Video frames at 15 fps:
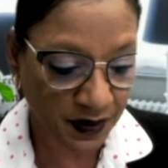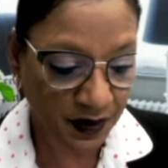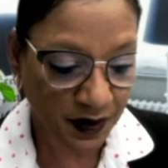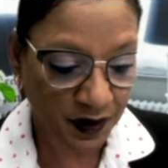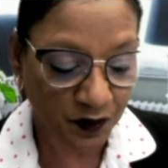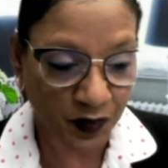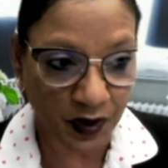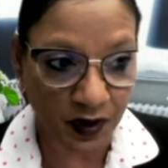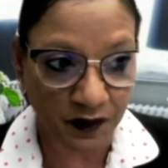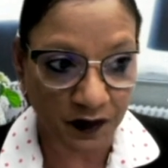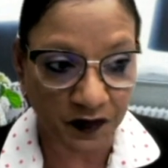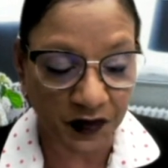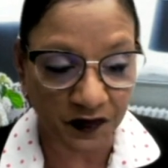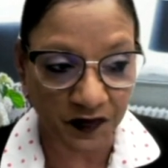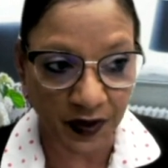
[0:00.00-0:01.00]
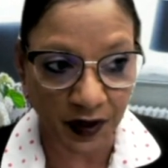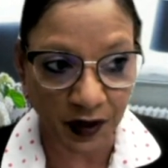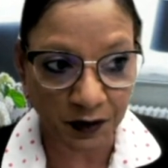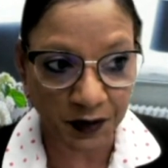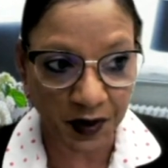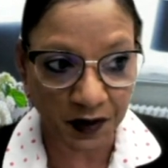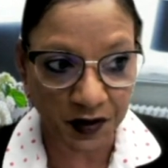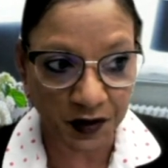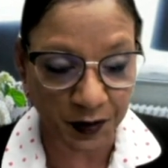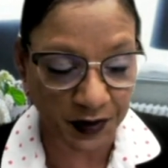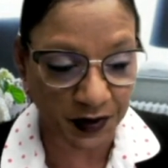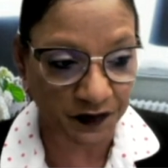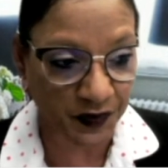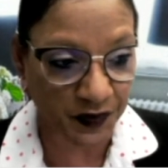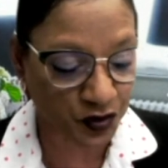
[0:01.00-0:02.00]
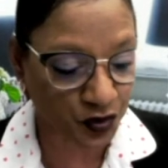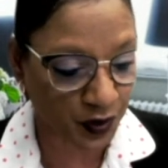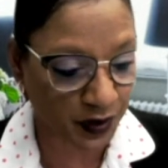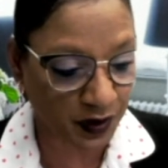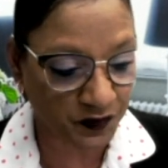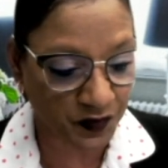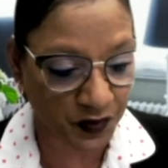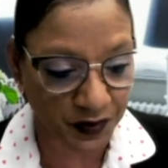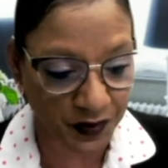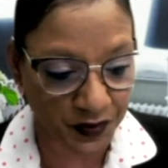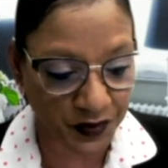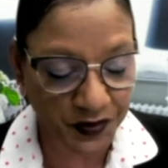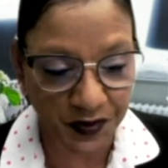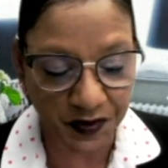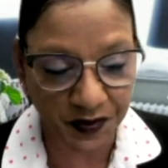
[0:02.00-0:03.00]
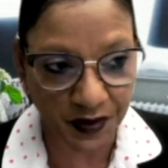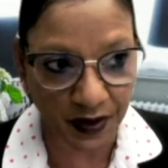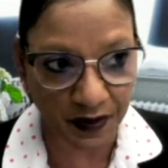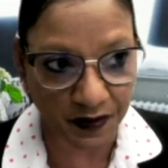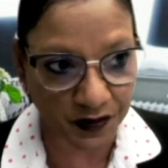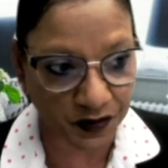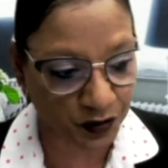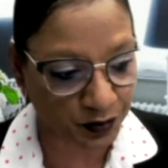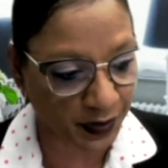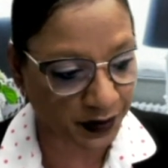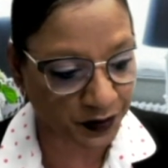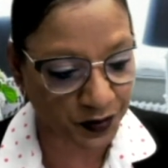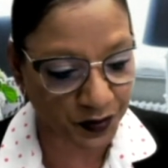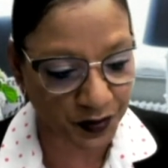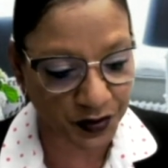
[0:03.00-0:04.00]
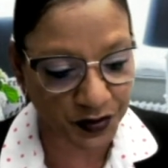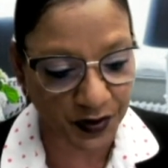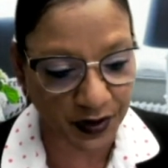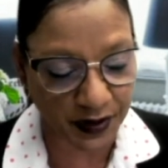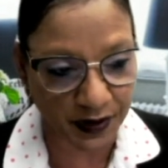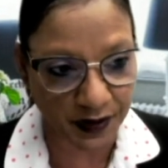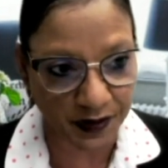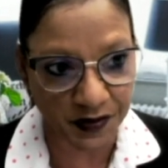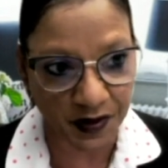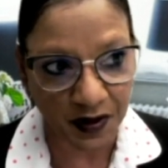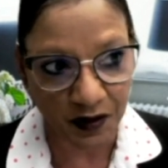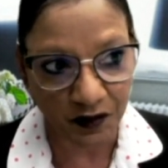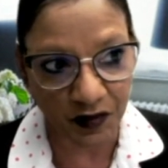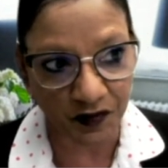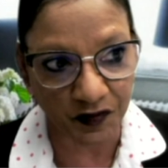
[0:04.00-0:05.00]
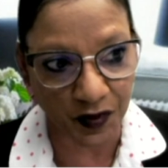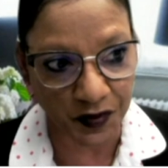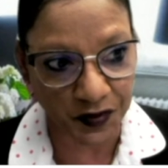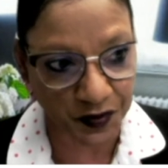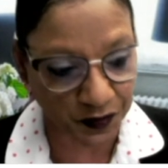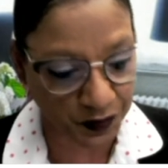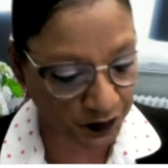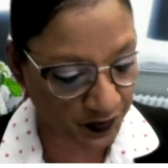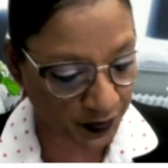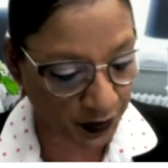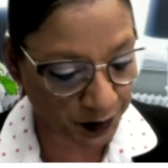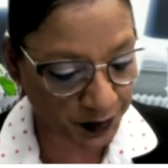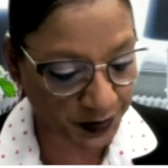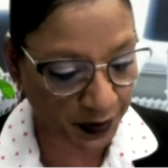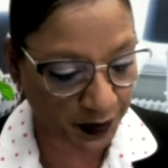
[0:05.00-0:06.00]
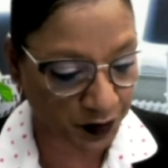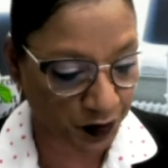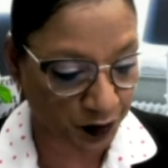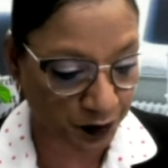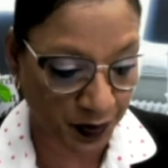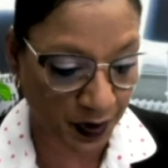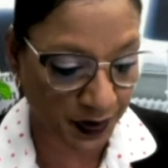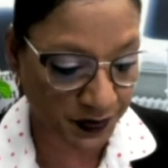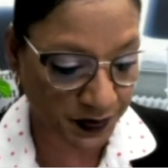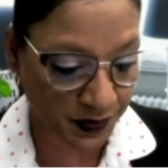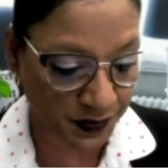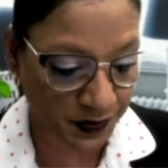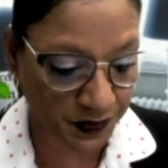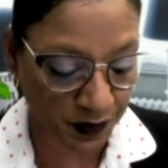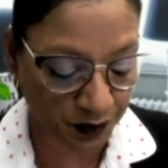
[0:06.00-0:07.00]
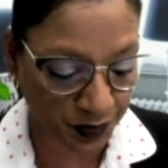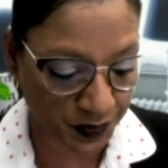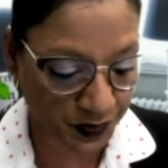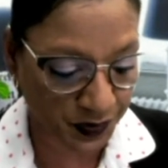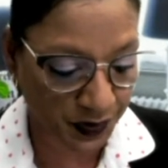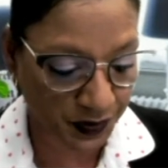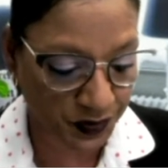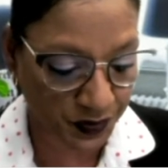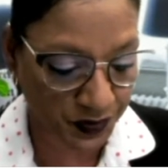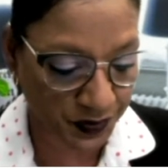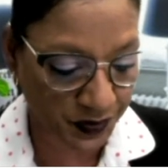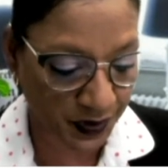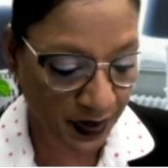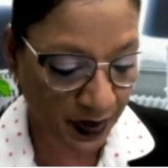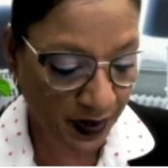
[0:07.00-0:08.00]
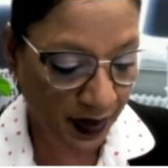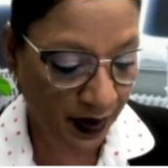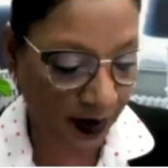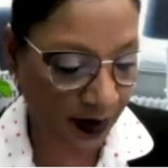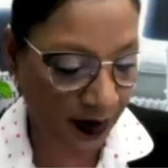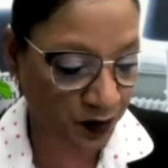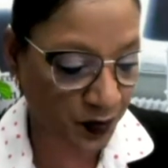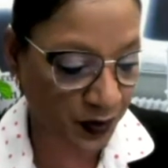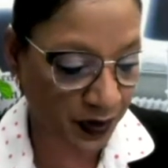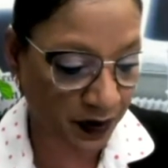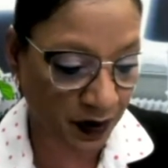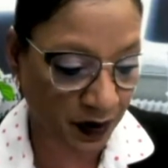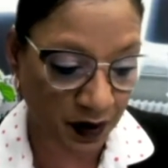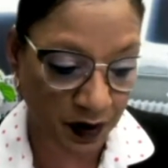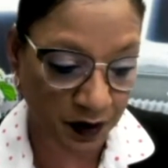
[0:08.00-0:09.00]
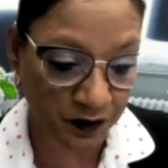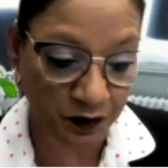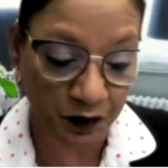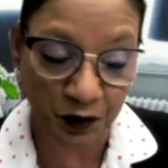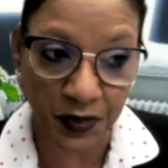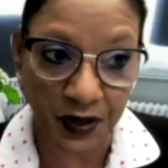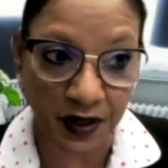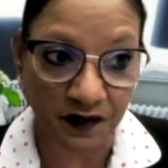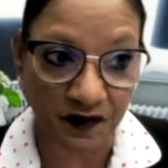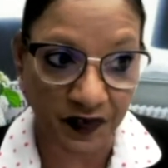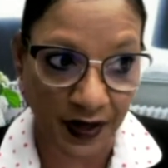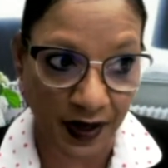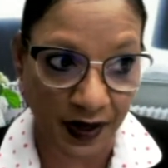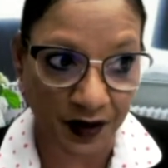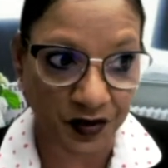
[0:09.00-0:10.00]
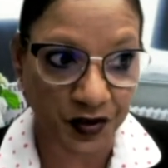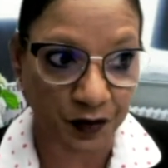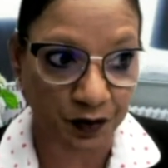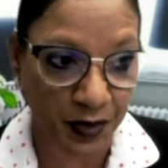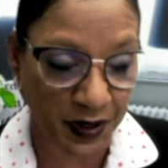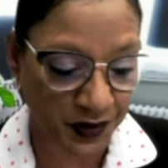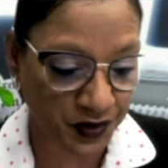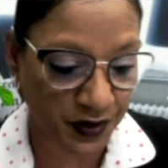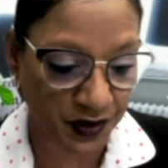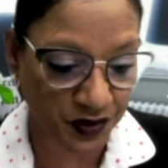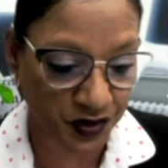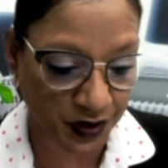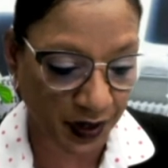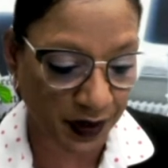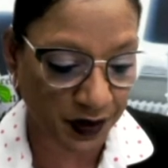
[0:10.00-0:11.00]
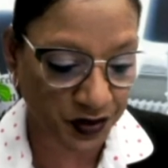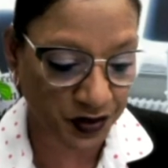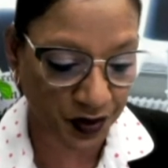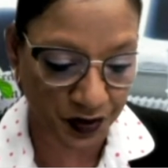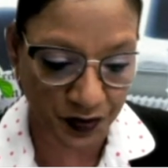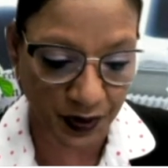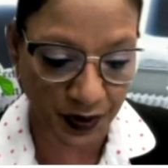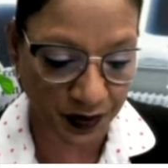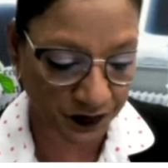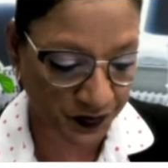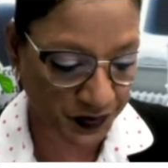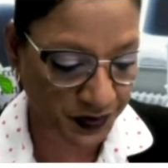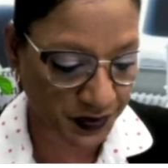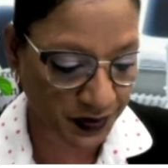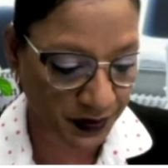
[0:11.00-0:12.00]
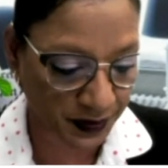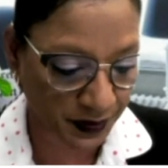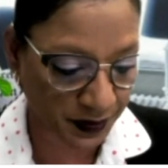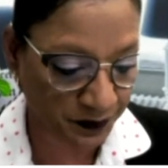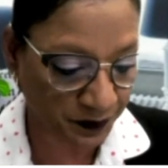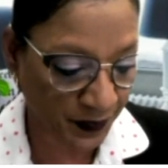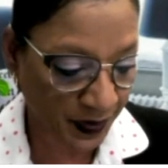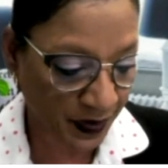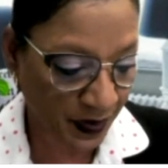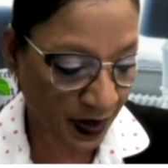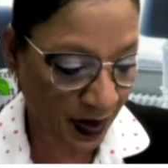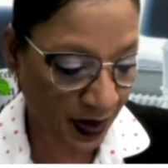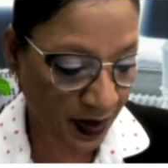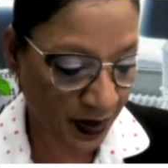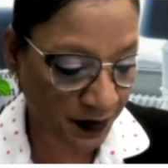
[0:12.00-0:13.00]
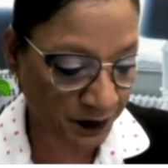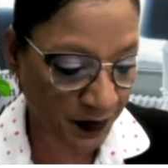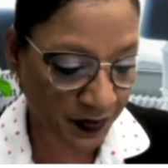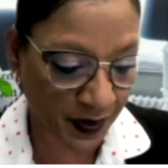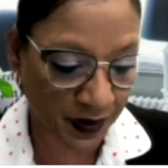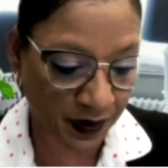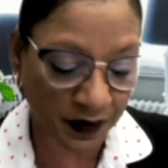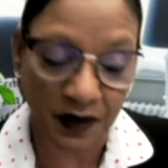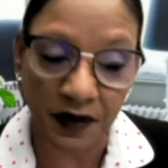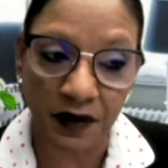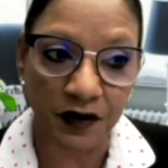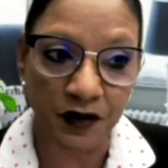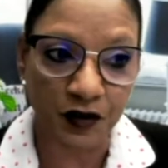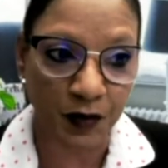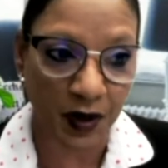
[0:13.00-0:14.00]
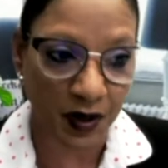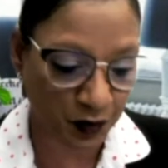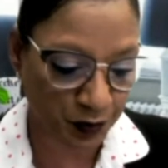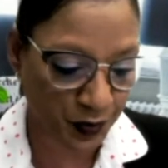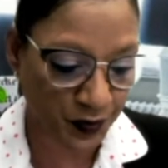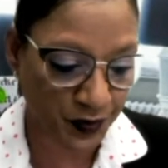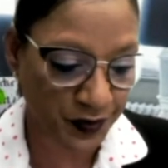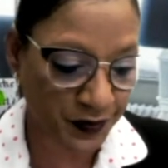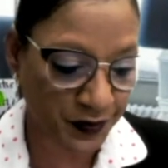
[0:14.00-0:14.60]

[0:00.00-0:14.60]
We've developed specific training for our nurses, and these are mandatory trainings. We've also developed standard processes and procedures, and we are putting flyers and patient education throughout the facility. And that concludes my report.